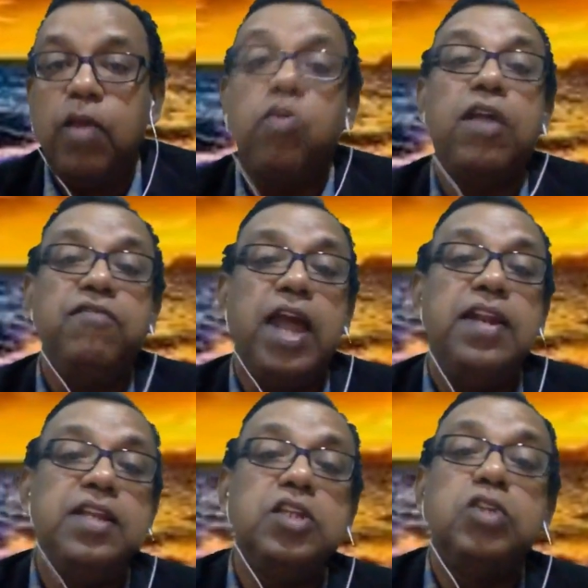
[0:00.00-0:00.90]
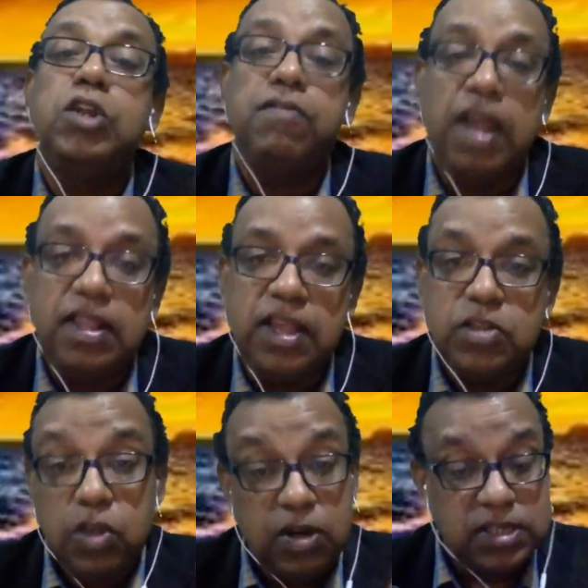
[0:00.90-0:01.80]
I could have done this, I should have done
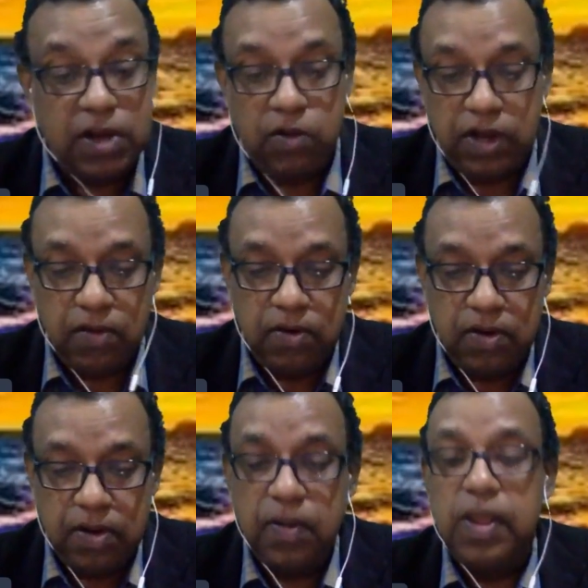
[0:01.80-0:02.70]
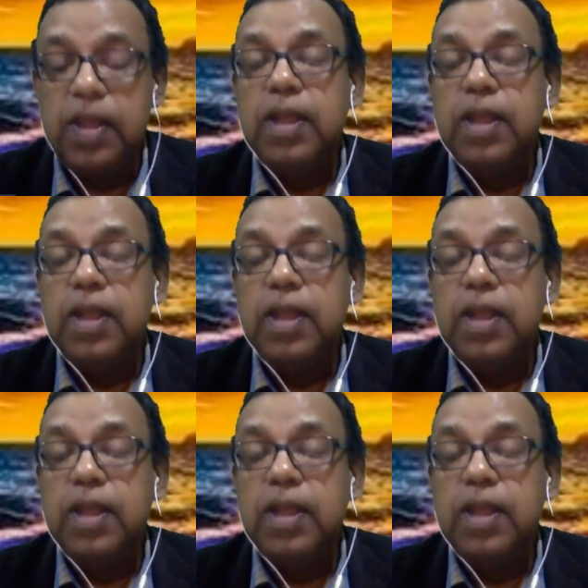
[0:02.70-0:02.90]
that. So you got to start doing now. now.